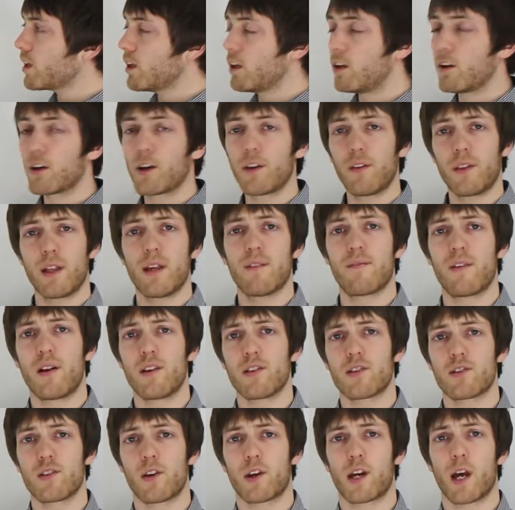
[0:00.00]
Look at the
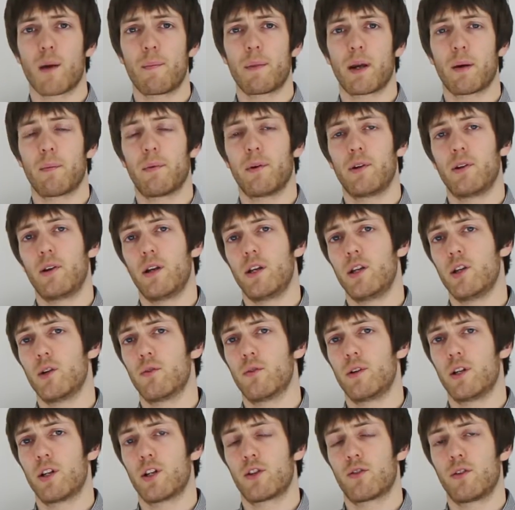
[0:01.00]
events that are coming up in
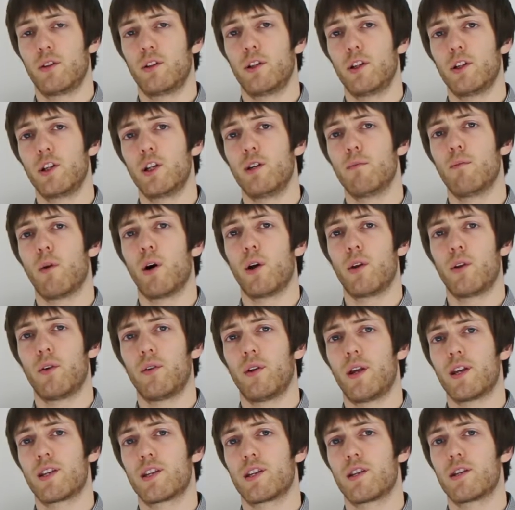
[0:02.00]
your industry that you might
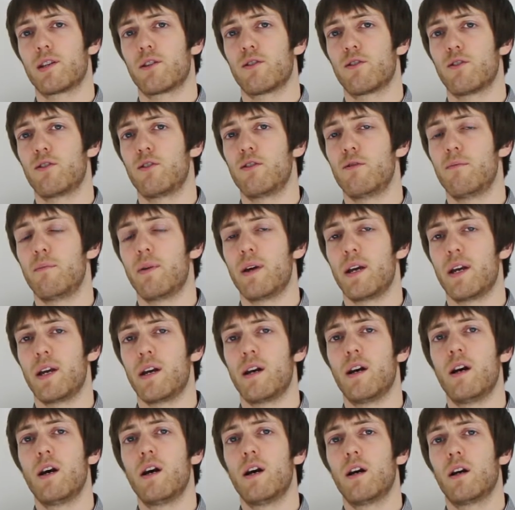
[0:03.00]
not necessarily
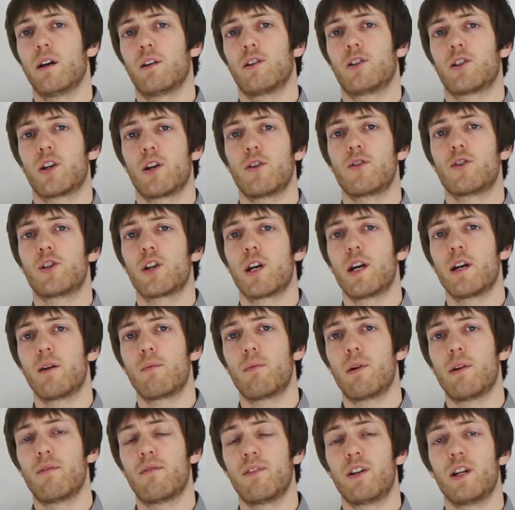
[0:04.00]
be associated
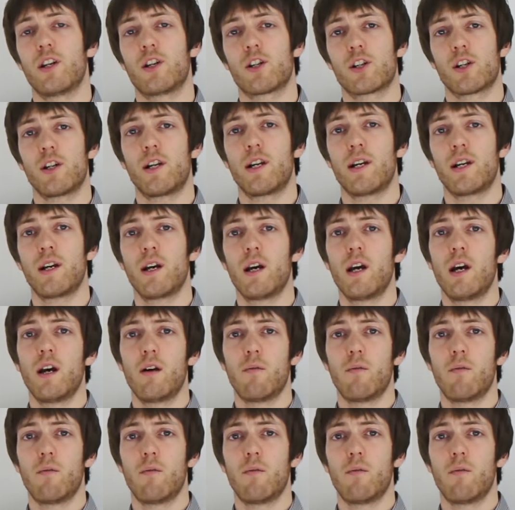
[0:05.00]
with initially,